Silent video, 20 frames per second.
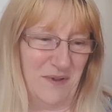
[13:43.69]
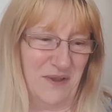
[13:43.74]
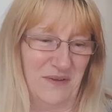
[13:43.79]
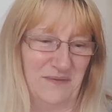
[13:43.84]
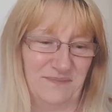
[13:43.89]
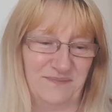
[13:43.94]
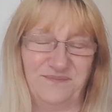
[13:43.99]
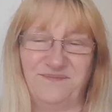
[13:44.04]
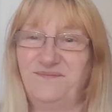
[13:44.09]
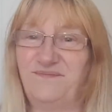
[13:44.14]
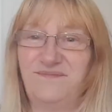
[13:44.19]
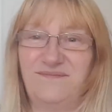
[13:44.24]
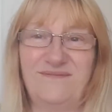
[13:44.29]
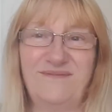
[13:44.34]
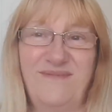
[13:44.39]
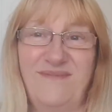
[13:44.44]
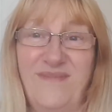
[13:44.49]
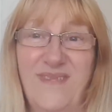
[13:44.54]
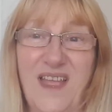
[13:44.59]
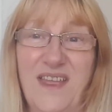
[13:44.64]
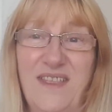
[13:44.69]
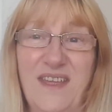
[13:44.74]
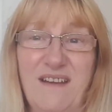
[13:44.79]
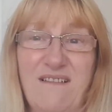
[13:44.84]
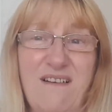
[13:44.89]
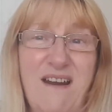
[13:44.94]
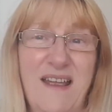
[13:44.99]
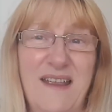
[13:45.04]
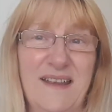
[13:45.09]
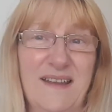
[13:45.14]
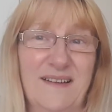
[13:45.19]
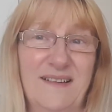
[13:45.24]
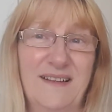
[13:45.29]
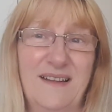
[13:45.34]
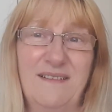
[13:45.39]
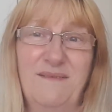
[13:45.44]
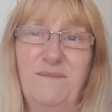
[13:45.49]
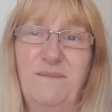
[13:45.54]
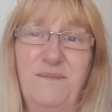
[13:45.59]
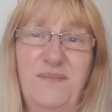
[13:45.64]
but they're great.
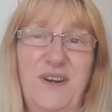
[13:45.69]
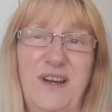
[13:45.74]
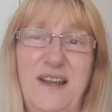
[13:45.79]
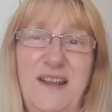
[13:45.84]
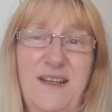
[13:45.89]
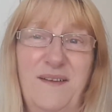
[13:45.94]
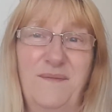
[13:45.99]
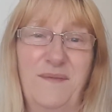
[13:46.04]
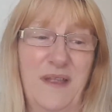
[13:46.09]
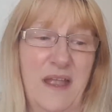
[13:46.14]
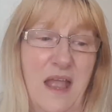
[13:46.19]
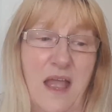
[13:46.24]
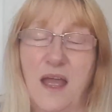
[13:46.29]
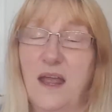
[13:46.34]
They're brilliant.